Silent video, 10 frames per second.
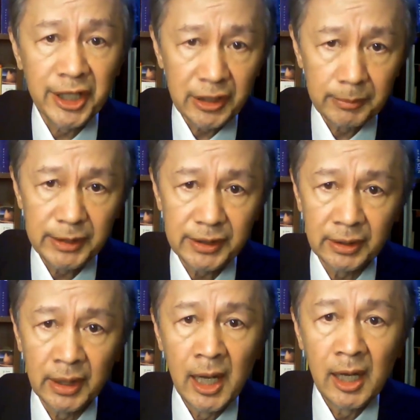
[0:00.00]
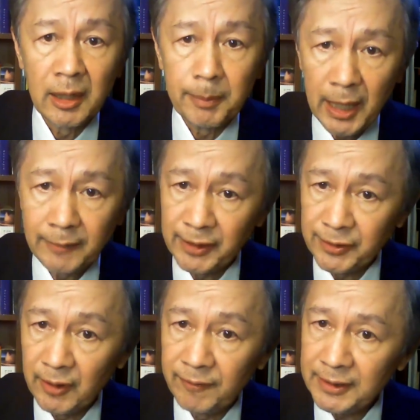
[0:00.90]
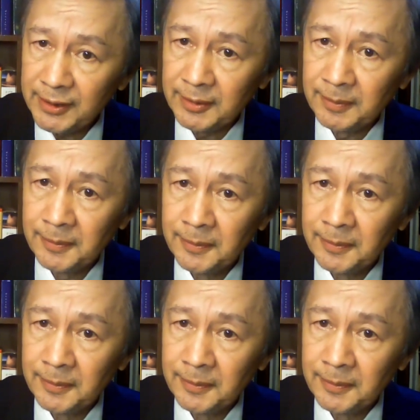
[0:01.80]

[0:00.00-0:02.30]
kilometer above the surface?